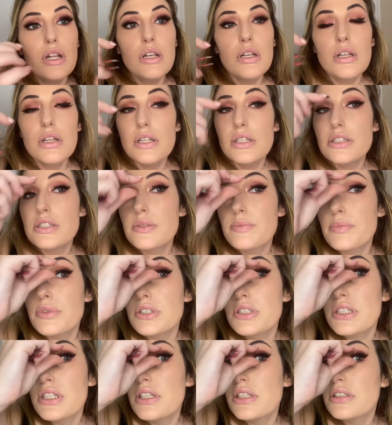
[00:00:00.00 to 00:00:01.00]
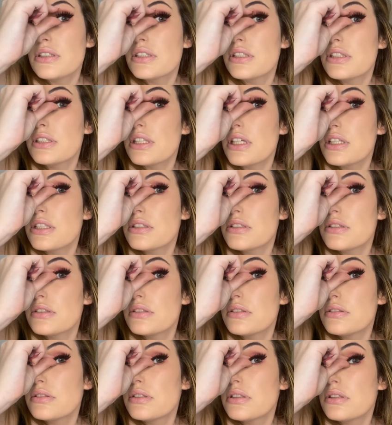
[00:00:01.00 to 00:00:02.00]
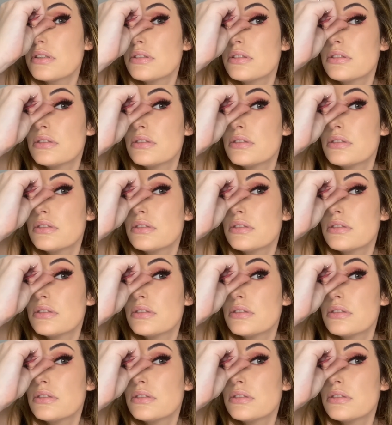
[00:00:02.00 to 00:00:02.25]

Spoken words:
Let's pretend that that's glued on.